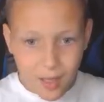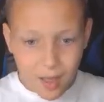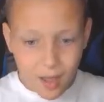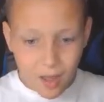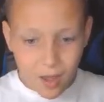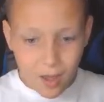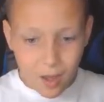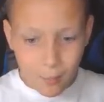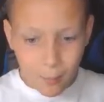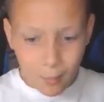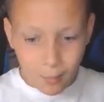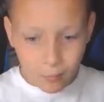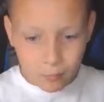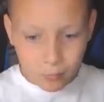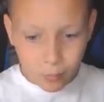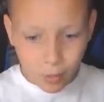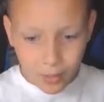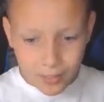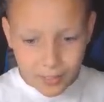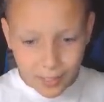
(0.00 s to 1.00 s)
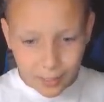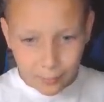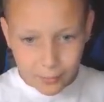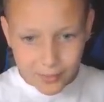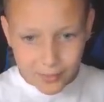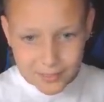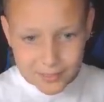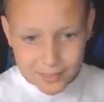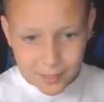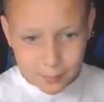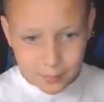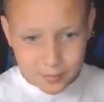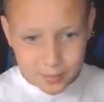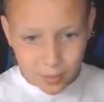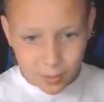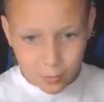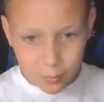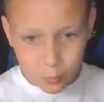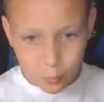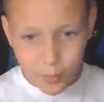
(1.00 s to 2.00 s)
Um, right now, in this
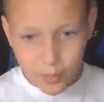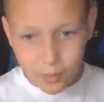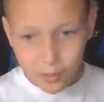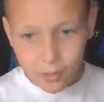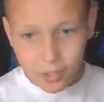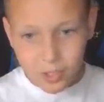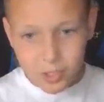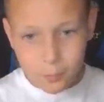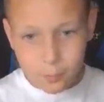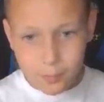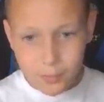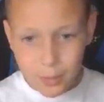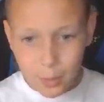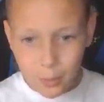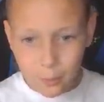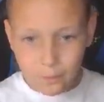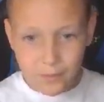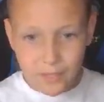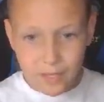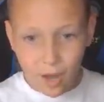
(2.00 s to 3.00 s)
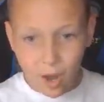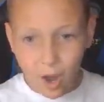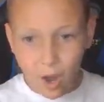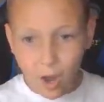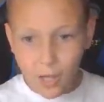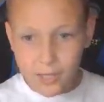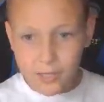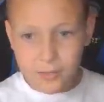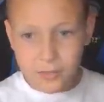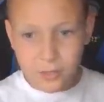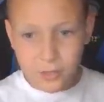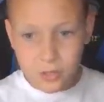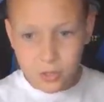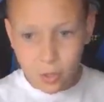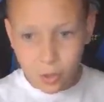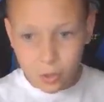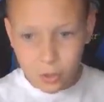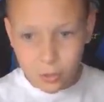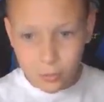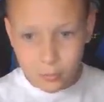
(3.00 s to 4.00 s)
episode, we are going to build the Iron
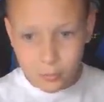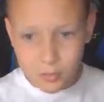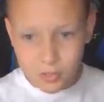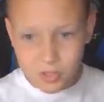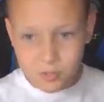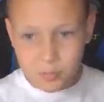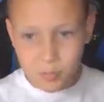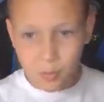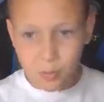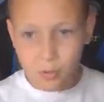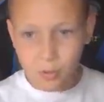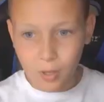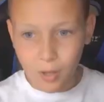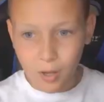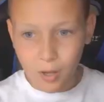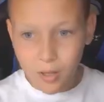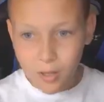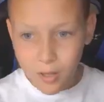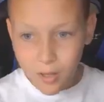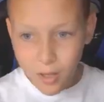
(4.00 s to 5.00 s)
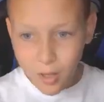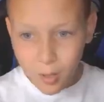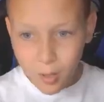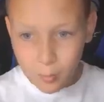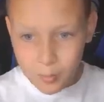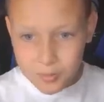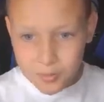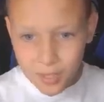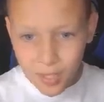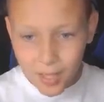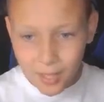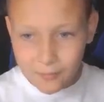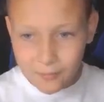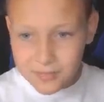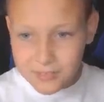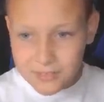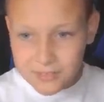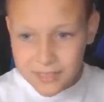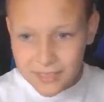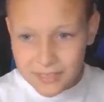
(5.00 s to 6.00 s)
Golem spawner, because um, I have
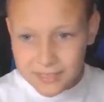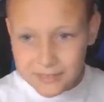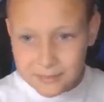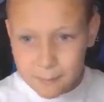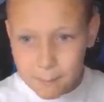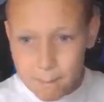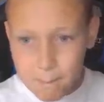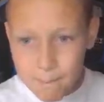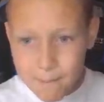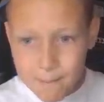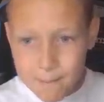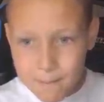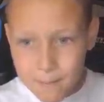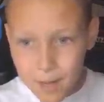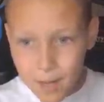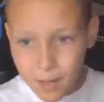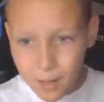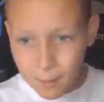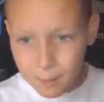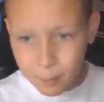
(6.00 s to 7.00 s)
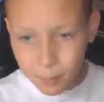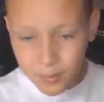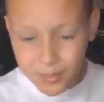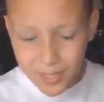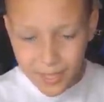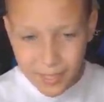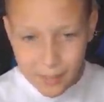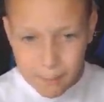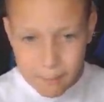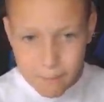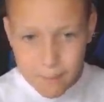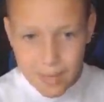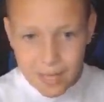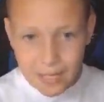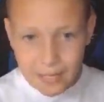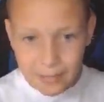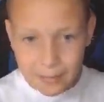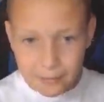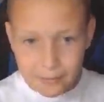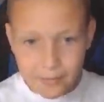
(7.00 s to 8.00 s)
6.8 uh,
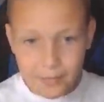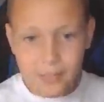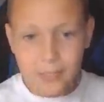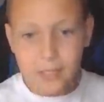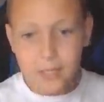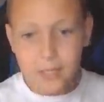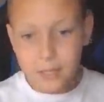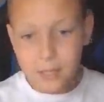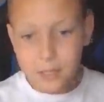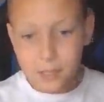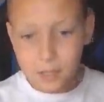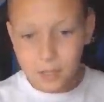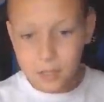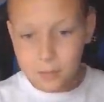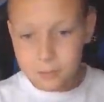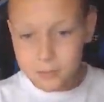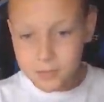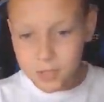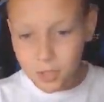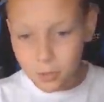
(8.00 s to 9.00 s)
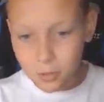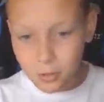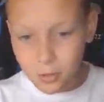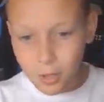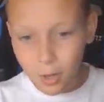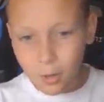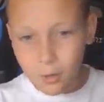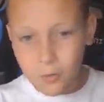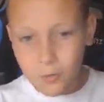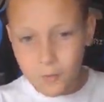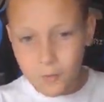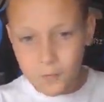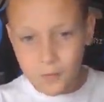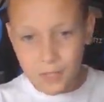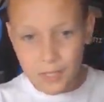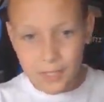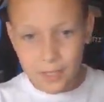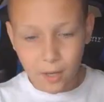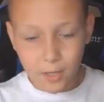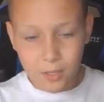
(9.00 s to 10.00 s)
million um, so
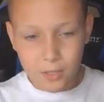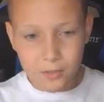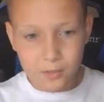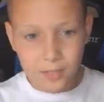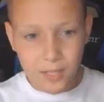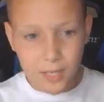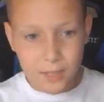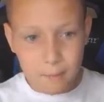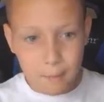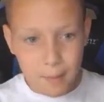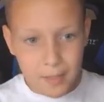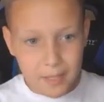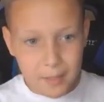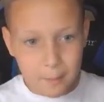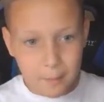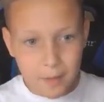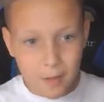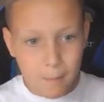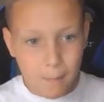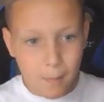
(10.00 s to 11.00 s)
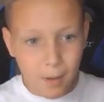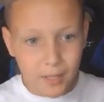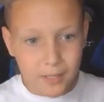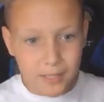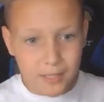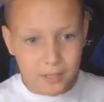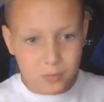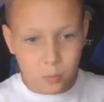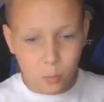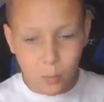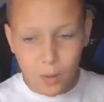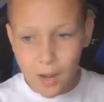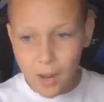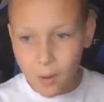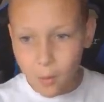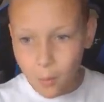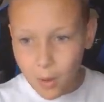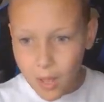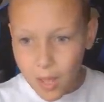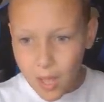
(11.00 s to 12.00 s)
hopefully I can then make a bit of money as
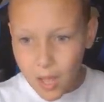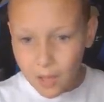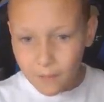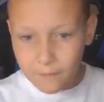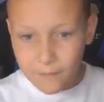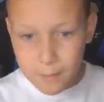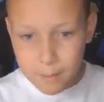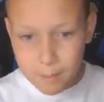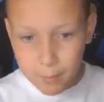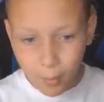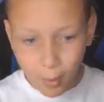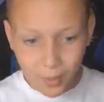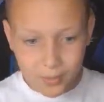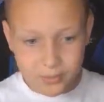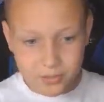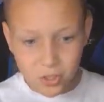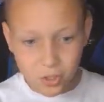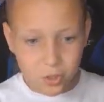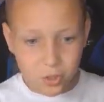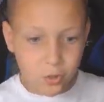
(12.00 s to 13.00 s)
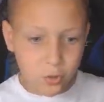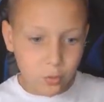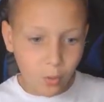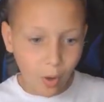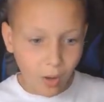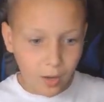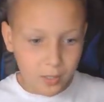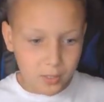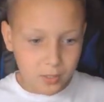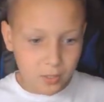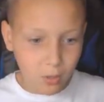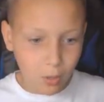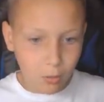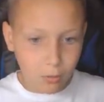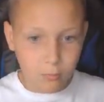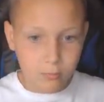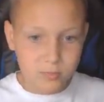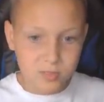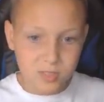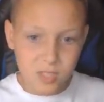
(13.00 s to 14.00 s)
well and then buy two iron
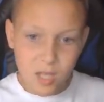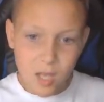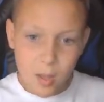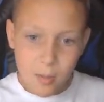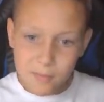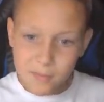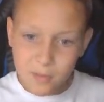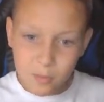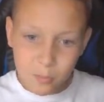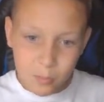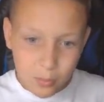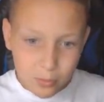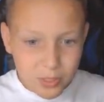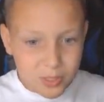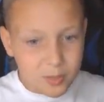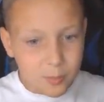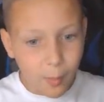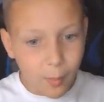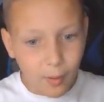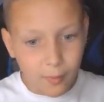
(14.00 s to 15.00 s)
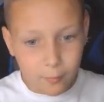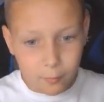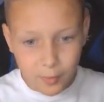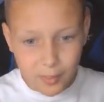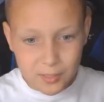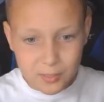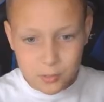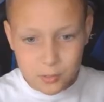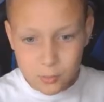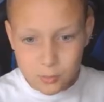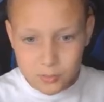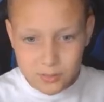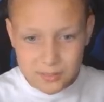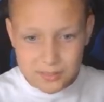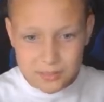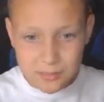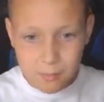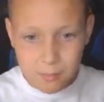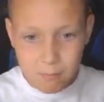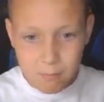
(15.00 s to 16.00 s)
golems. then I will need to buy the resources
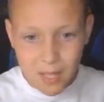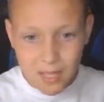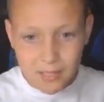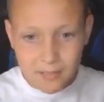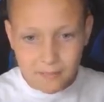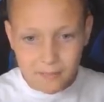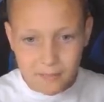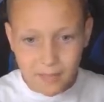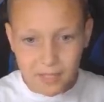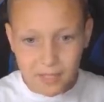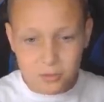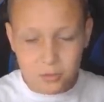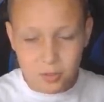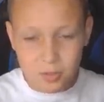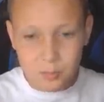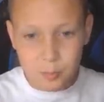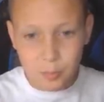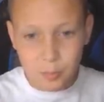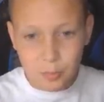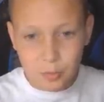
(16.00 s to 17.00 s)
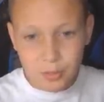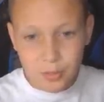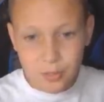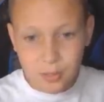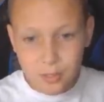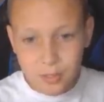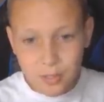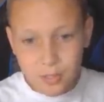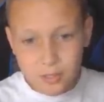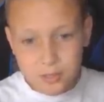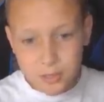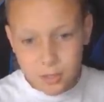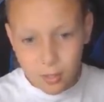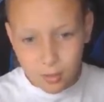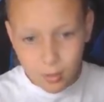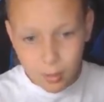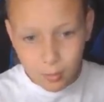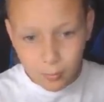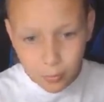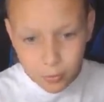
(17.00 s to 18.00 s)
to make the actual spawner. So
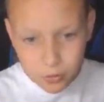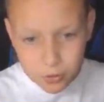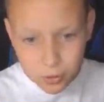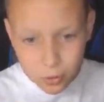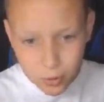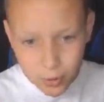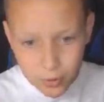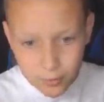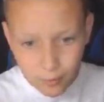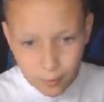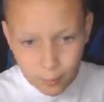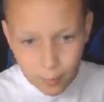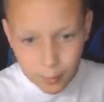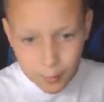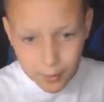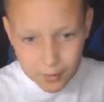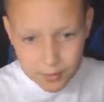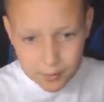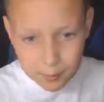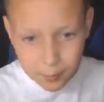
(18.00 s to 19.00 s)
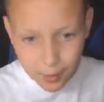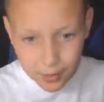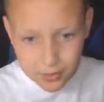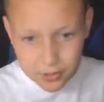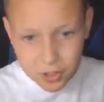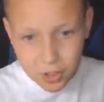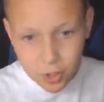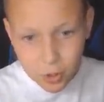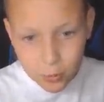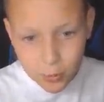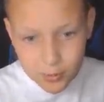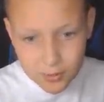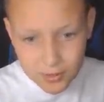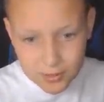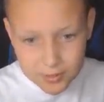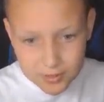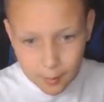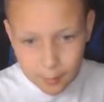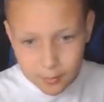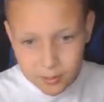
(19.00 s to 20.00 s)
I'm not sure if I will be able to buy two in
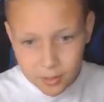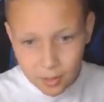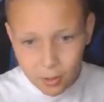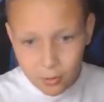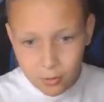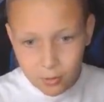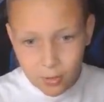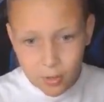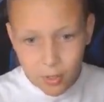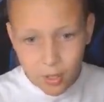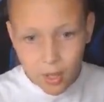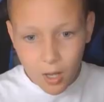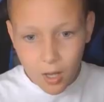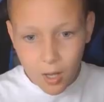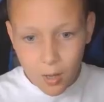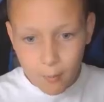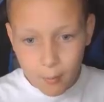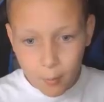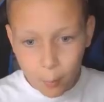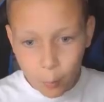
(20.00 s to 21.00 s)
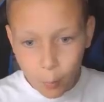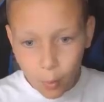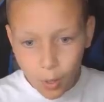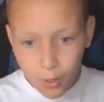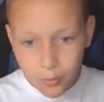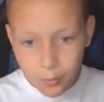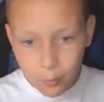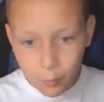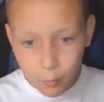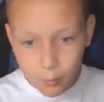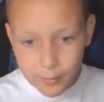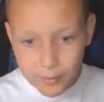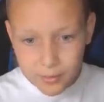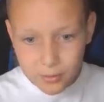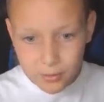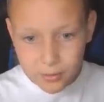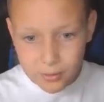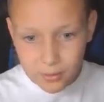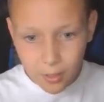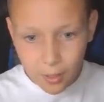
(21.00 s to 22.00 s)
this episode, um, but one will be
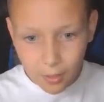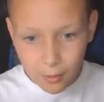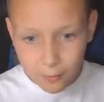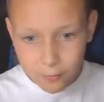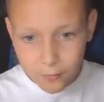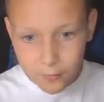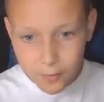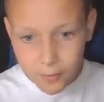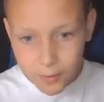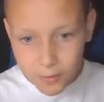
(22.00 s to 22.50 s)
good enough.